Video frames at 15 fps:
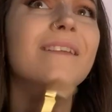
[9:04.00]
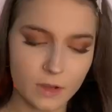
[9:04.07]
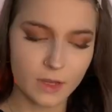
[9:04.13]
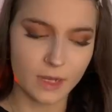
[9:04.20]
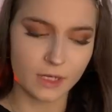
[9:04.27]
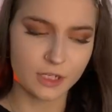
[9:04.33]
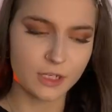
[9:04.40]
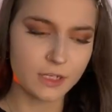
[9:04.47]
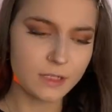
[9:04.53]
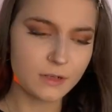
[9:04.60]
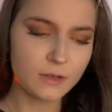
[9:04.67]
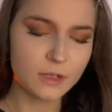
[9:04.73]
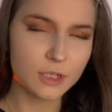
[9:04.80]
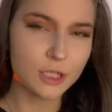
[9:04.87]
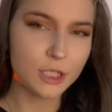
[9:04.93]
Okay, she doesn't
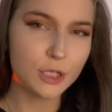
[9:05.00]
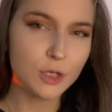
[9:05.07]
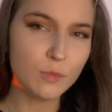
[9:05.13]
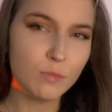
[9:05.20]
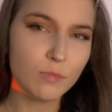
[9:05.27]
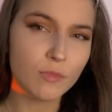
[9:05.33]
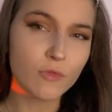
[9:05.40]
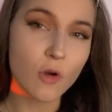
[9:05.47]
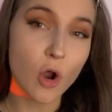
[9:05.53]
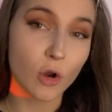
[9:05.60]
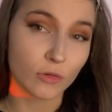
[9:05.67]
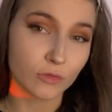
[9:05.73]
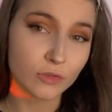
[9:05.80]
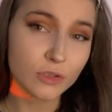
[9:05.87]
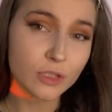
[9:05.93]
look too
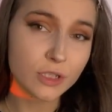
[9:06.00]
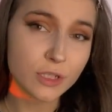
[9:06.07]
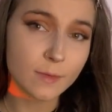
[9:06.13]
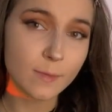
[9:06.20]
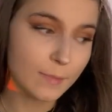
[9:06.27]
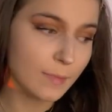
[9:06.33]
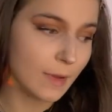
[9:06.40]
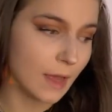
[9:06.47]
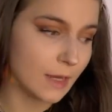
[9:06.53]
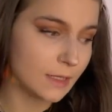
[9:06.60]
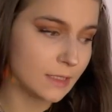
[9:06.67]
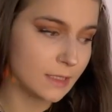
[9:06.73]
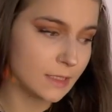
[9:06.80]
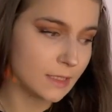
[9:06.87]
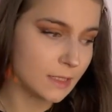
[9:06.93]
bronzed,
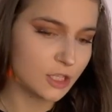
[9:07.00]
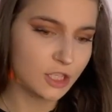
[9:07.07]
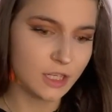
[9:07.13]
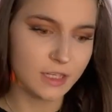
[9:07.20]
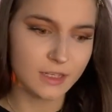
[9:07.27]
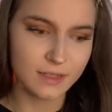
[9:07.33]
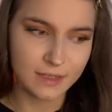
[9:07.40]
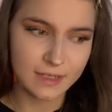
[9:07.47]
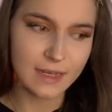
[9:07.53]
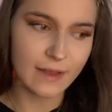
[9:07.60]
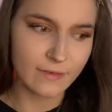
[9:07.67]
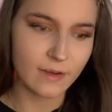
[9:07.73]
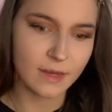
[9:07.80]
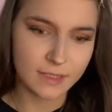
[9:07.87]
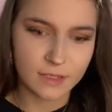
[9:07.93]
but she's
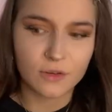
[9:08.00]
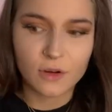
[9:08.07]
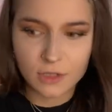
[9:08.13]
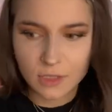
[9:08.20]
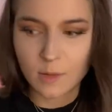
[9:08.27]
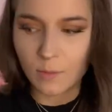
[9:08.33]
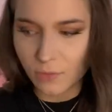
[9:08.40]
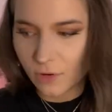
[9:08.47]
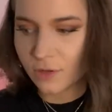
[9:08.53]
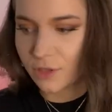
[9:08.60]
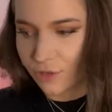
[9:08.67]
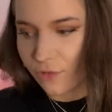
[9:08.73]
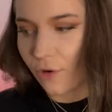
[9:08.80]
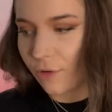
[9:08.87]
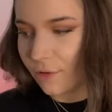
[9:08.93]
definitely still got some
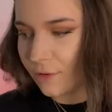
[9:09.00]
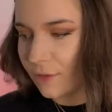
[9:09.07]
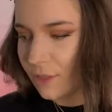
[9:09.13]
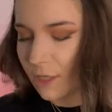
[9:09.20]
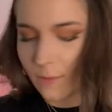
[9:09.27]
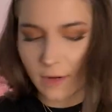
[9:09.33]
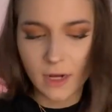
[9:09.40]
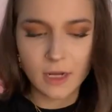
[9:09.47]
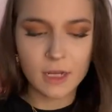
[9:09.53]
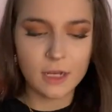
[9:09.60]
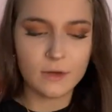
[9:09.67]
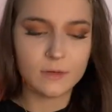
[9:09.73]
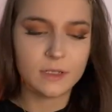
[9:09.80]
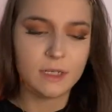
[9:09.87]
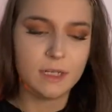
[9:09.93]
bronzer on. So we're gonna
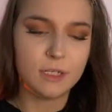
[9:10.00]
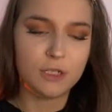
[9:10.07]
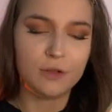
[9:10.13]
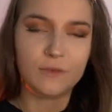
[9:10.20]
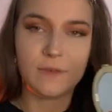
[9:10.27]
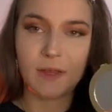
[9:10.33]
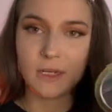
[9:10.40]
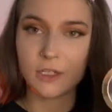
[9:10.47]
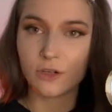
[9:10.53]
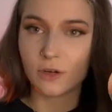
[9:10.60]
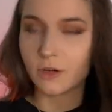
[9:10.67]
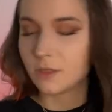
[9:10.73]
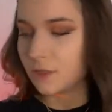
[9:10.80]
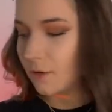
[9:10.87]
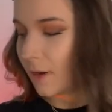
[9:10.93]
use the Too Faced
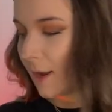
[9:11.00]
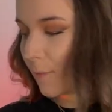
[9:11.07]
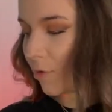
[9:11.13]
Chocolate Soleil